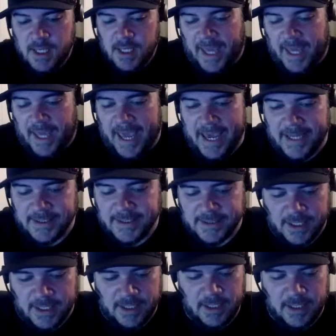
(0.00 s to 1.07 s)
And
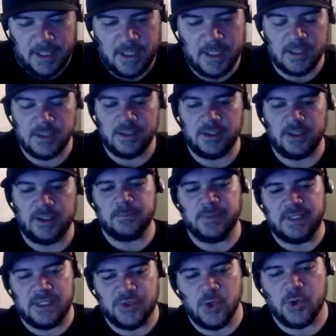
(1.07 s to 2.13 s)
uh,
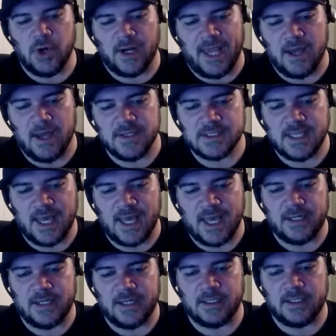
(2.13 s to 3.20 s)
Beneath Your Dark House
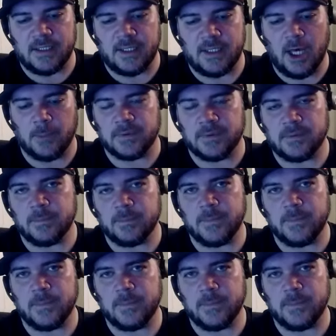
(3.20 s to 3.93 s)
kind of helped